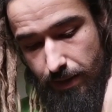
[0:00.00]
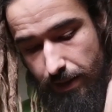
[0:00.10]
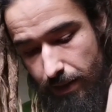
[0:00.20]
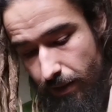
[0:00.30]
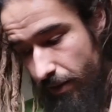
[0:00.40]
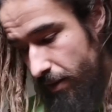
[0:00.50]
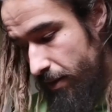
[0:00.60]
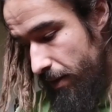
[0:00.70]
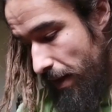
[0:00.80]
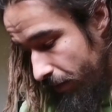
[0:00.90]
And
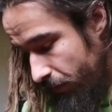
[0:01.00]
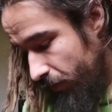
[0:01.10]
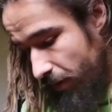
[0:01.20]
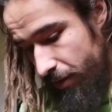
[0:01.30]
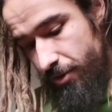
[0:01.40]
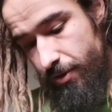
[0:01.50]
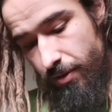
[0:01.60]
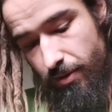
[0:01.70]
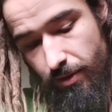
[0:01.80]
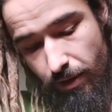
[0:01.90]
as
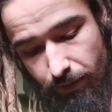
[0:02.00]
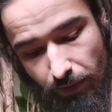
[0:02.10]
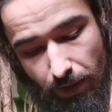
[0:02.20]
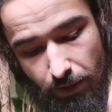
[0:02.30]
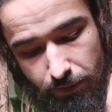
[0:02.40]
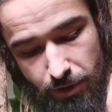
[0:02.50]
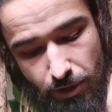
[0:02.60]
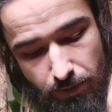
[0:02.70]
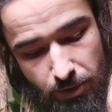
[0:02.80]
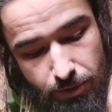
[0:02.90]
such, this kind of
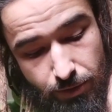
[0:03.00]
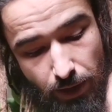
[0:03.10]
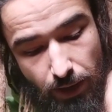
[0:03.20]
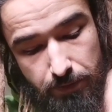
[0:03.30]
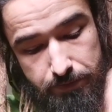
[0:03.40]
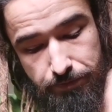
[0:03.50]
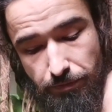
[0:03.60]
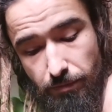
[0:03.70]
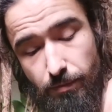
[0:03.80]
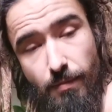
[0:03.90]
geometry
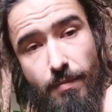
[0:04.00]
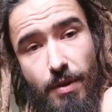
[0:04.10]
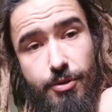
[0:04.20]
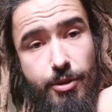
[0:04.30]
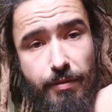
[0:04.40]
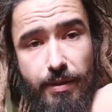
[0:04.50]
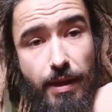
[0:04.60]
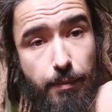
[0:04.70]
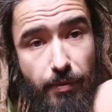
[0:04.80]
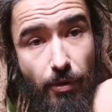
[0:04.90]
just
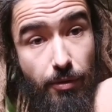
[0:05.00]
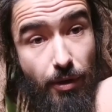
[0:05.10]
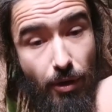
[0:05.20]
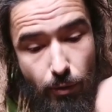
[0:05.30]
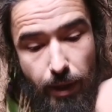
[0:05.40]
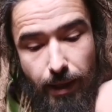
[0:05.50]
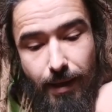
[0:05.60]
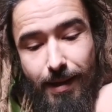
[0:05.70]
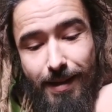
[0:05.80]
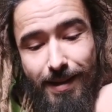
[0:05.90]
keeps on going
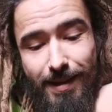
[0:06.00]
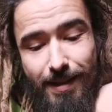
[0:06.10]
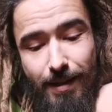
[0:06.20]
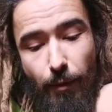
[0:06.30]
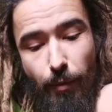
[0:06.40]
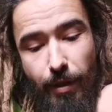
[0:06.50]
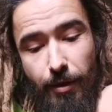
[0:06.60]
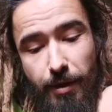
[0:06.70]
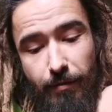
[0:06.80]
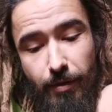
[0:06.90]

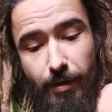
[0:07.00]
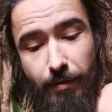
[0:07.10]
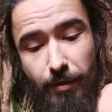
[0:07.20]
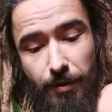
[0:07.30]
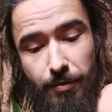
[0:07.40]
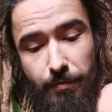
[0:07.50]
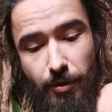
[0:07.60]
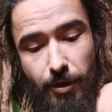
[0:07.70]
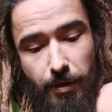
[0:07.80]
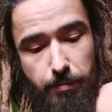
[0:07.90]
without ever having to
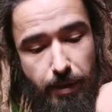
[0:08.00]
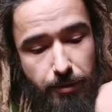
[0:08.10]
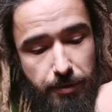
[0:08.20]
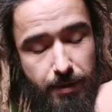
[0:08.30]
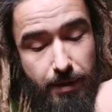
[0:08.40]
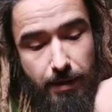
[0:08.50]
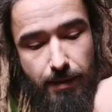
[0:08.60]
worry about